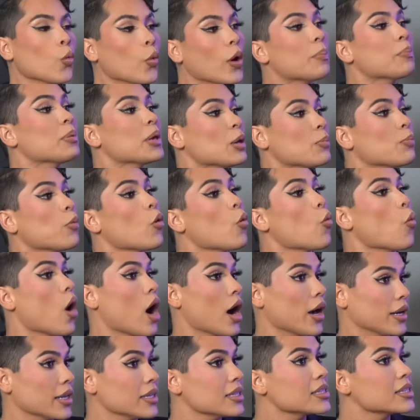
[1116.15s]
what people
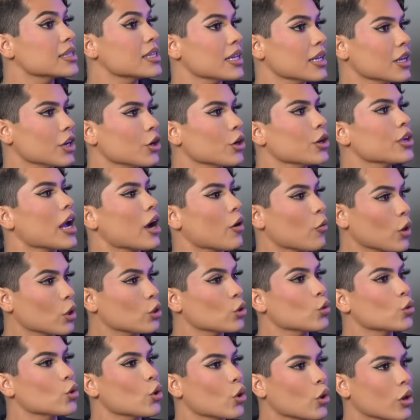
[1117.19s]
want us to hear. Ya
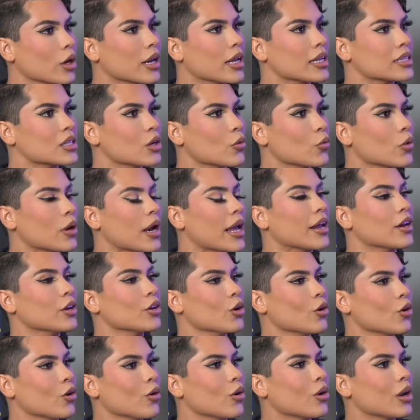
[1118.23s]
cuando uno crece, we're like,
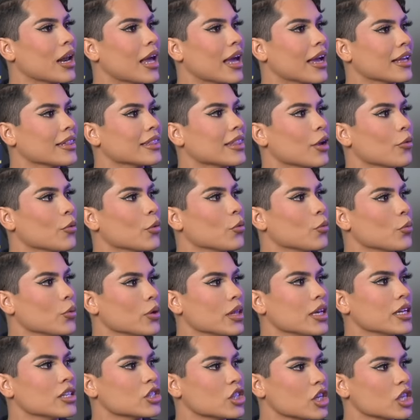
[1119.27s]
no. Like, they were
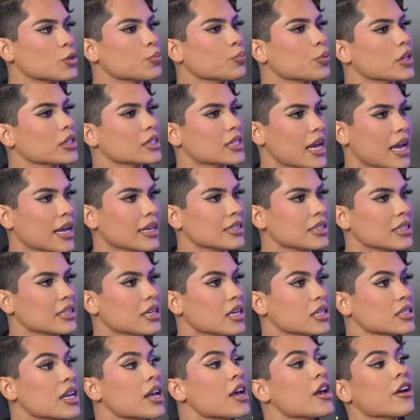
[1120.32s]
really mm-hmm. just
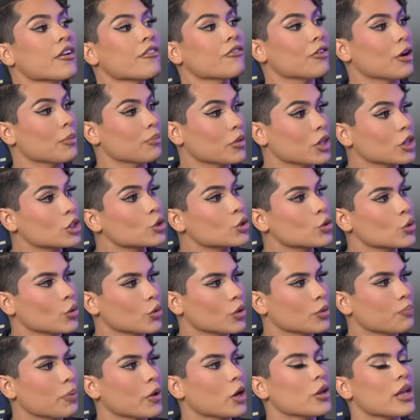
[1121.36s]
protecting us from the
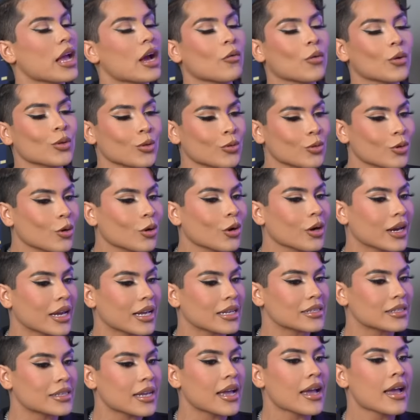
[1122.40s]
truth. Pero ya cuando uno
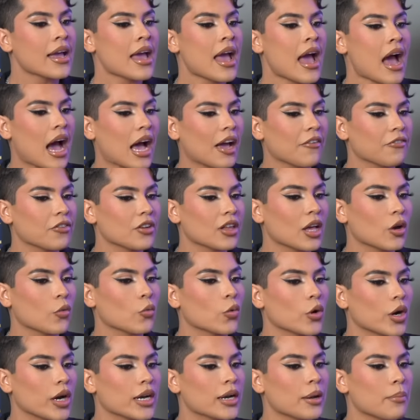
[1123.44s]
crece, I feel like
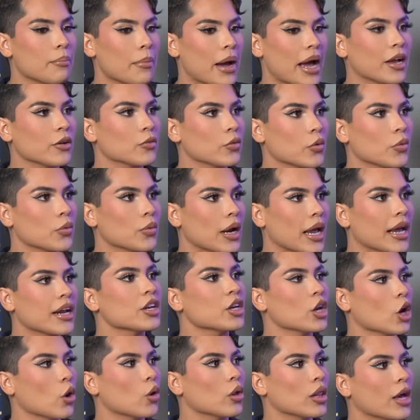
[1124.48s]
we're in a mind where we're like,
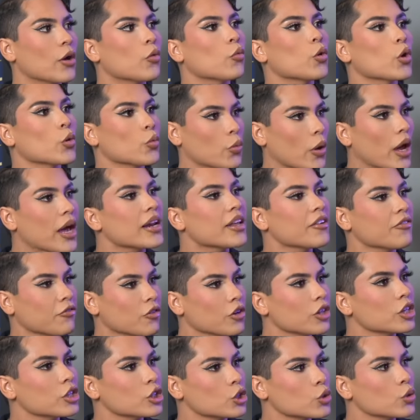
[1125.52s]
no, like we're ready
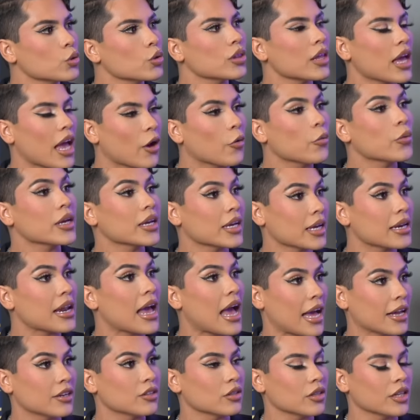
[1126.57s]
for the truth and we can
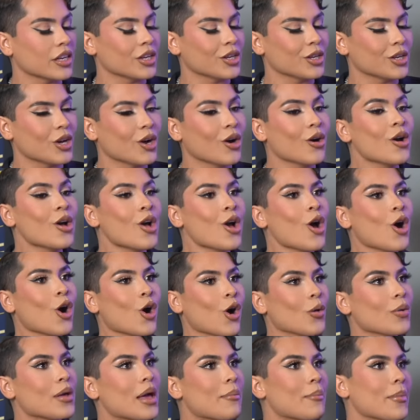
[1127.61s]
handle it, you know?
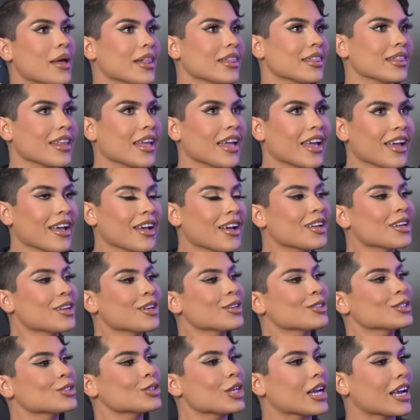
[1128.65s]
Yeah. Obviamente,
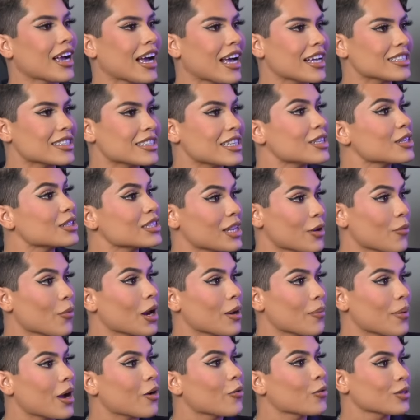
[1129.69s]
se
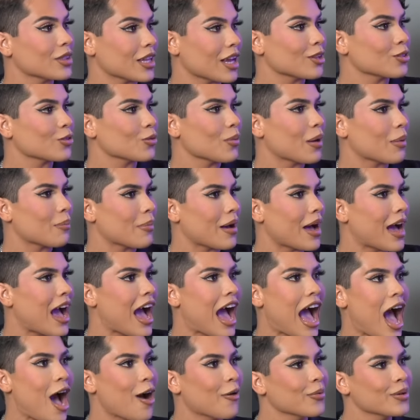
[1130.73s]
vuelve a juntar tu mamá.
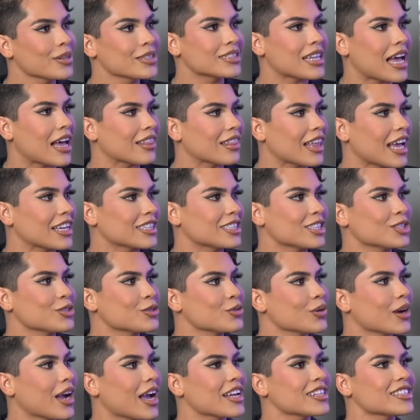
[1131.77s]
How was that like? Did
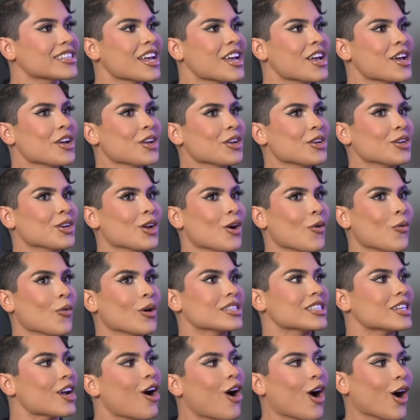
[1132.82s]
you guys, you know,
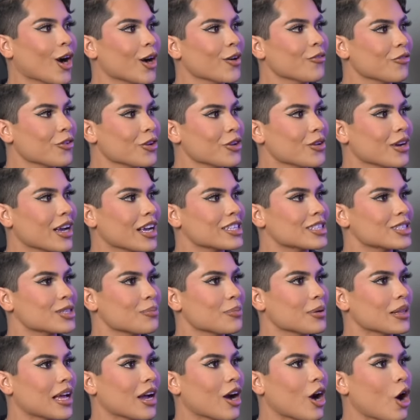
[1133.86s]
was it hard for you guys
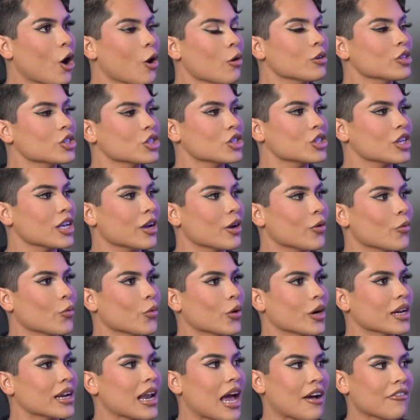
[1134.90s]
to be like, oh shit,
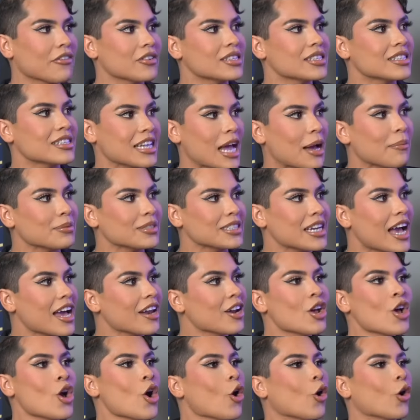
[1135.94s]
we're gonna have a
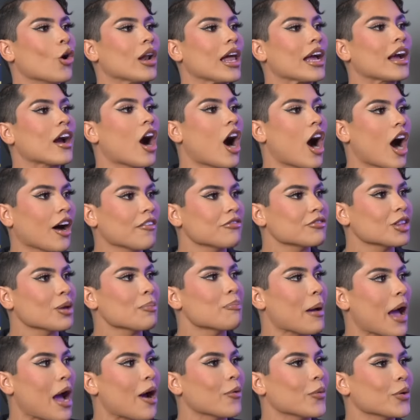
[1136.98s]
stepdad? Or like off
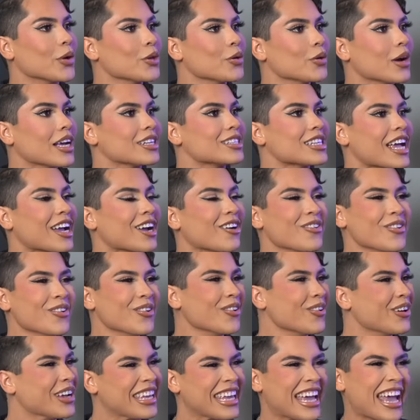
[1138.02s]
the bat, were you guys like,
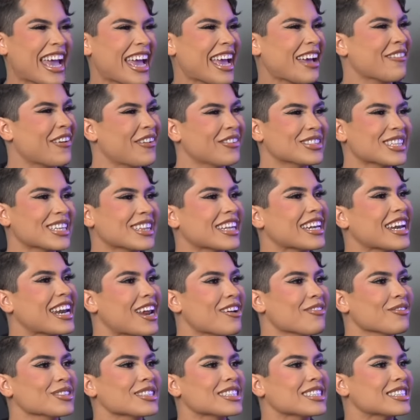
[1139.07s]
oh yay, vamos a
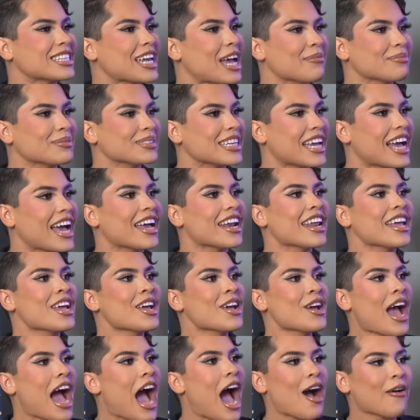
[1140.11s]
tener un stepdad?
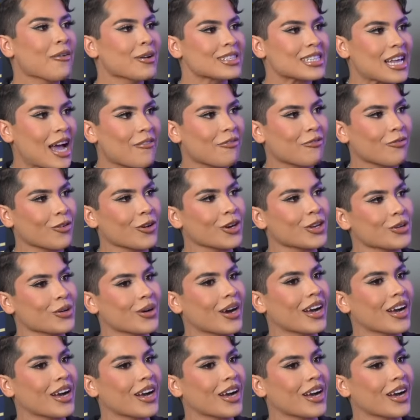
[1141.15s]
How was that for you